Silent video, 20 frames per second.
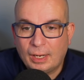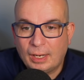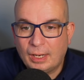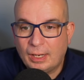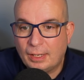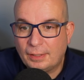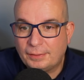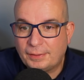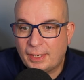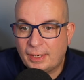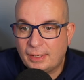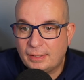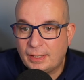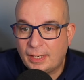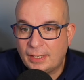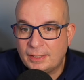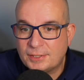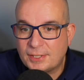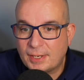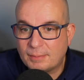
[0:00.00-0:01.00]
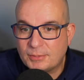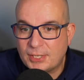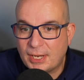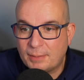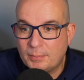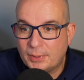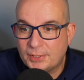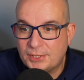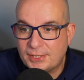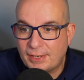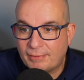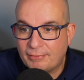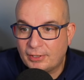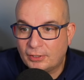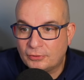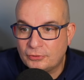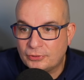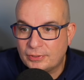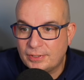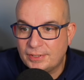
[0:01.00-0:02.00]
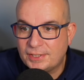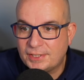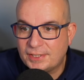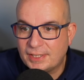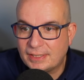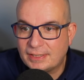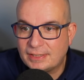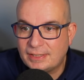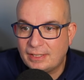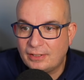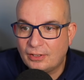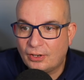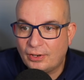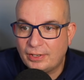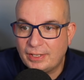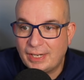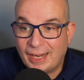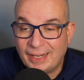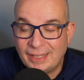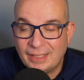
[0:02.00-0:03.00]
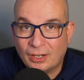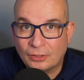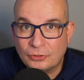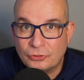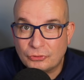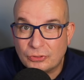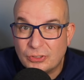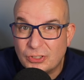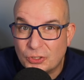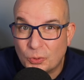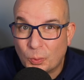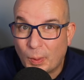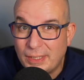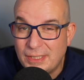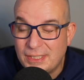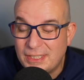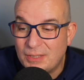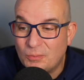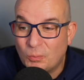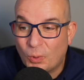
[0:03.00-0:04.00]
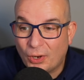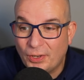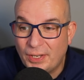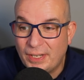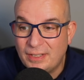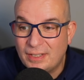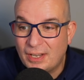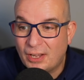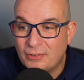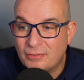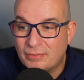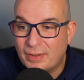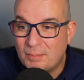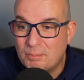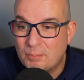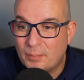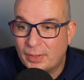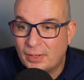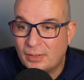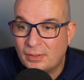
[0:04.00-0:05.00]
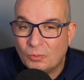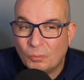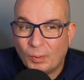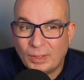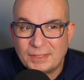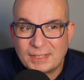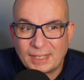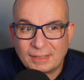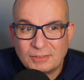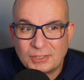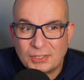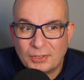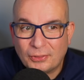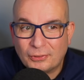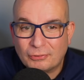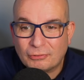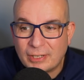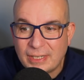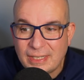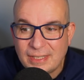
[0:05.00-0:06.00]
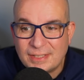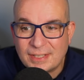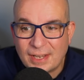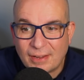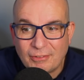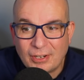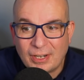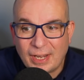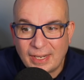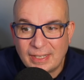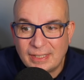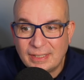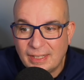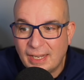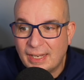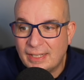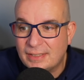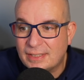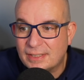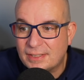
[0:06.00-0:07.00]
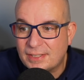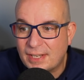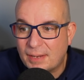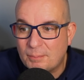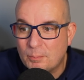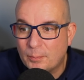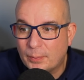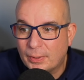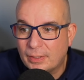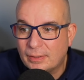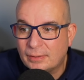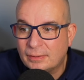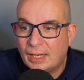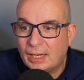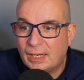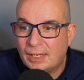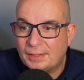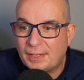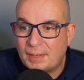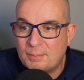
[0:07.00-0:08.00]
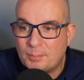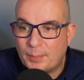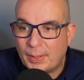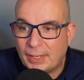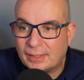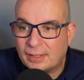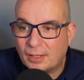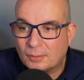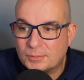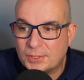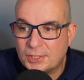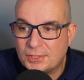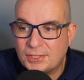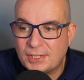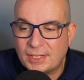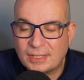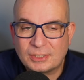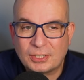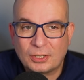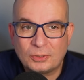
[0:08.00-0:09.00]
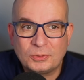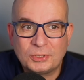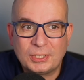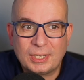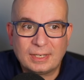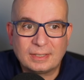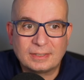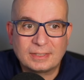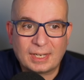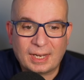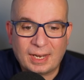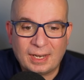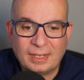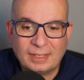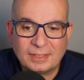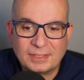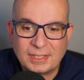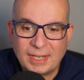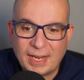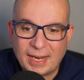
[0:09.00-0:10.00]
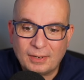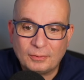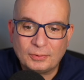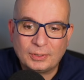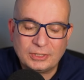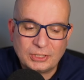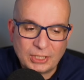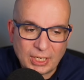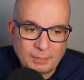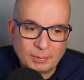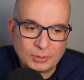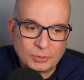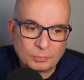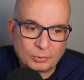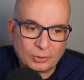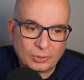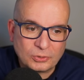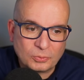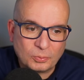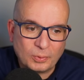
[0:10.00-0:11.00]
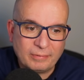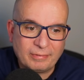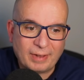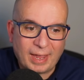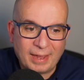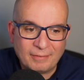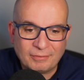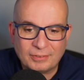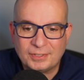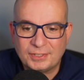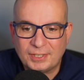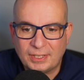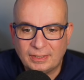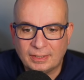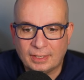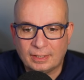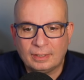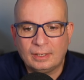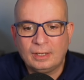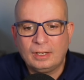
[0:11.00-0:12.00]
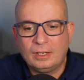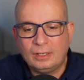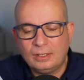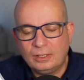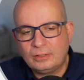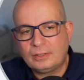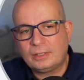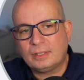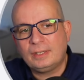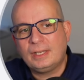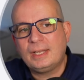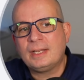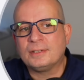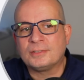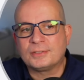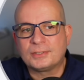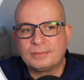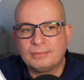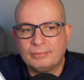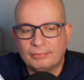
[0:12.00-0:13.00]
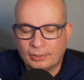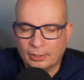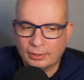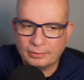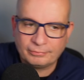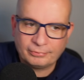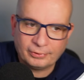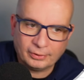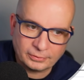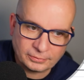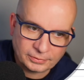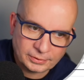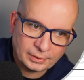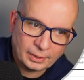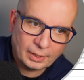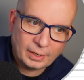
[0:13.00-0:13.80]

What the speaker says: Then in September, 769, 821 in November, went down to 378 in December, then back up to 606, and it's now the cheapest price we've ever seen it. Look at this, right, folks.